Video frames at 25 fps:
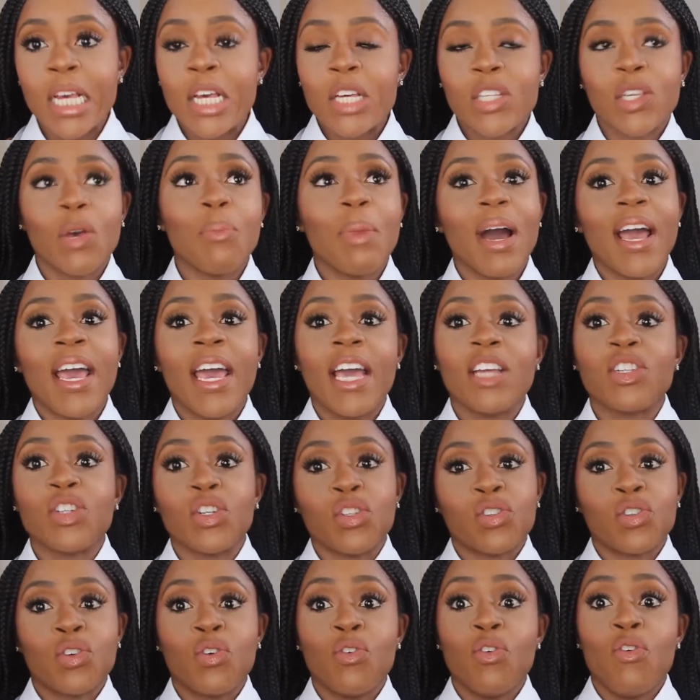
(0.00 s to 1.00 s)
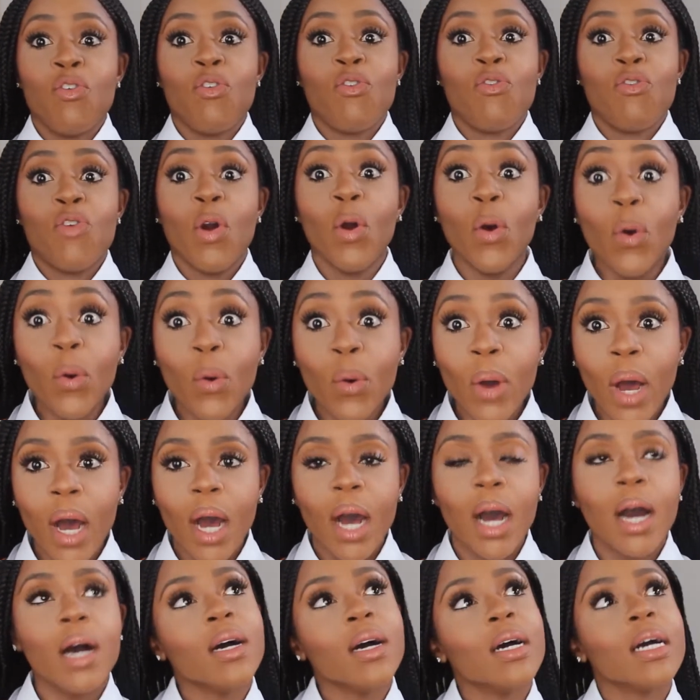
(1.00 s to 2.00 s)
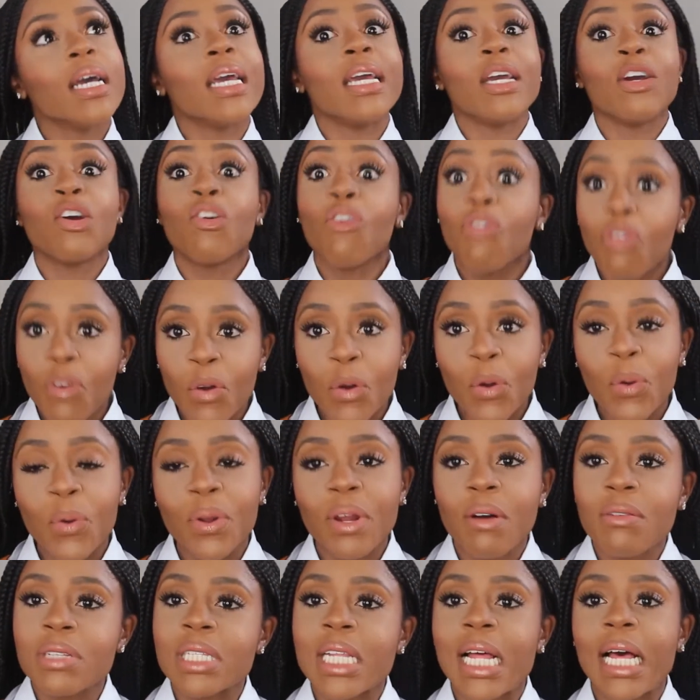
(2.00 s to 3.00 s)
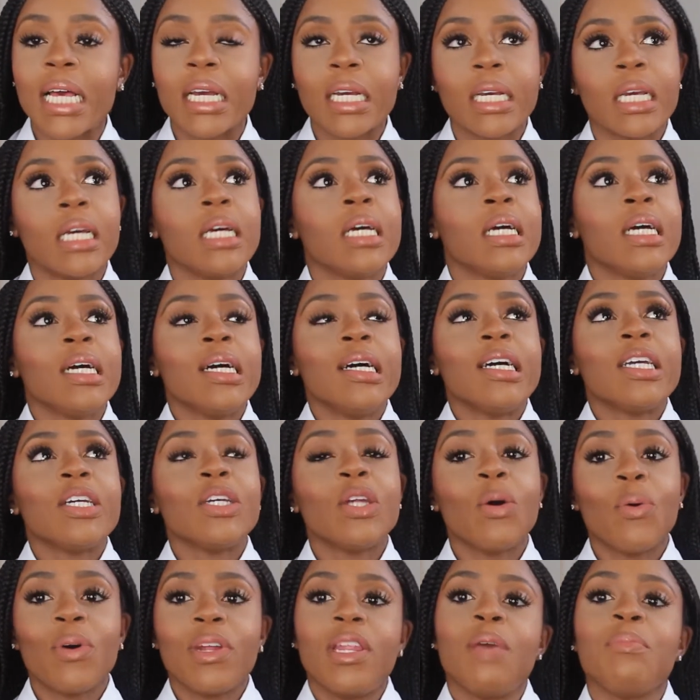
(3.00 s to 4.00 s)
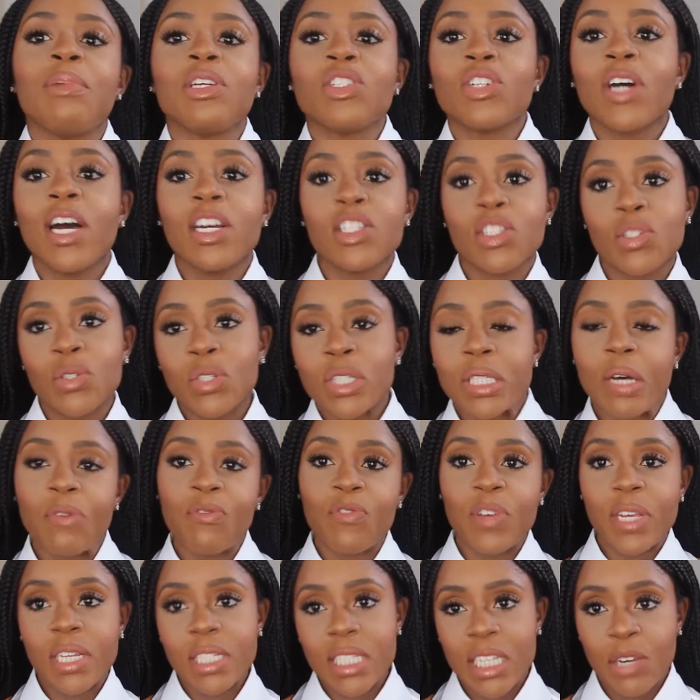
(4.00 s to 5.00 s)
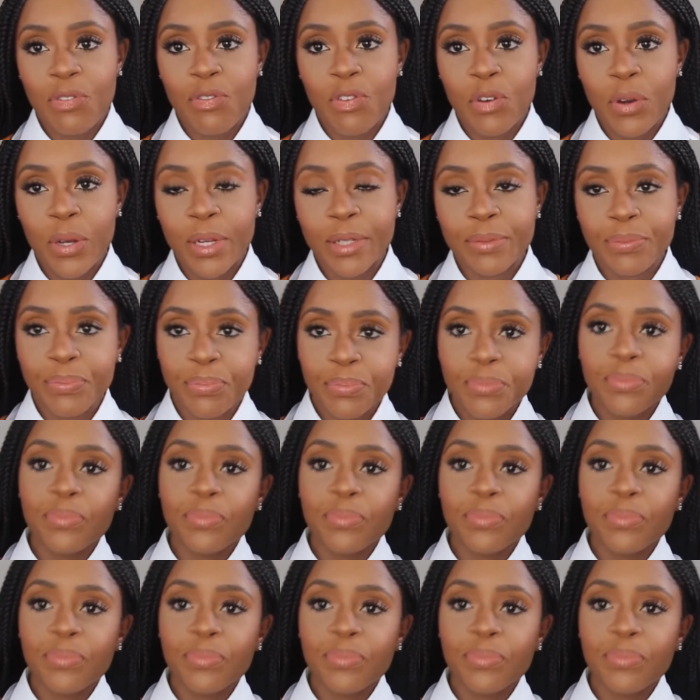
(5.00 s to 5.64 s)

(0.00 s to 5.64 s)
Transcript: So my hair just grew, it grew and I was like, you know what, let me try and do something different.